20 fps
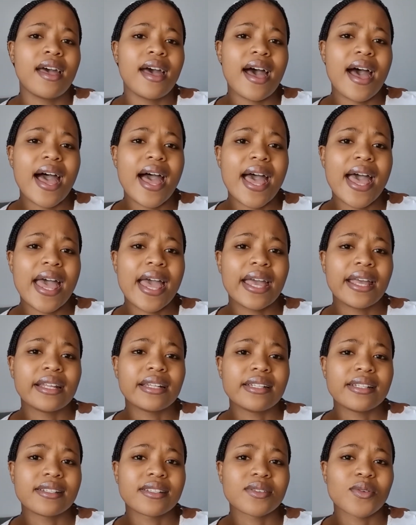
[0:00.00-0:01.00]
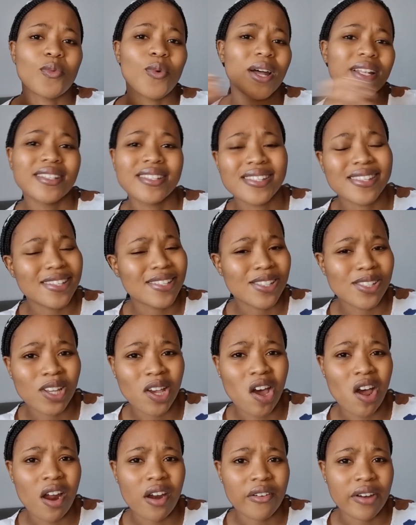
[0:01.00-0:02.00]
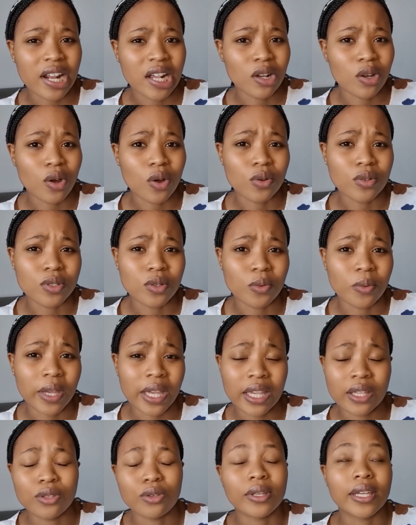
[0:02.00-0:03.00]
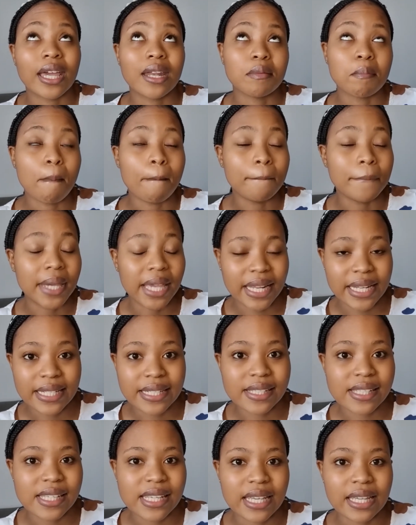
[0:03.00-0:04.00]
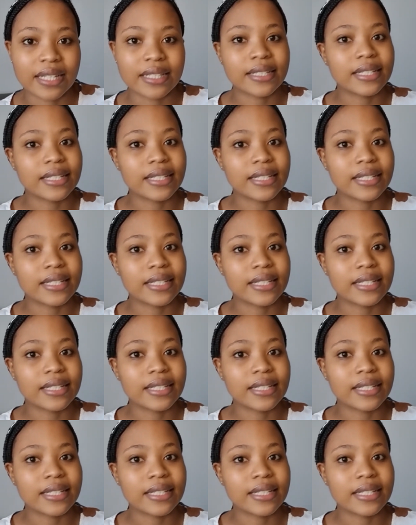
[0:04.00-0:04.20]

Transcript: and once the scarring goes away, you can barely see it.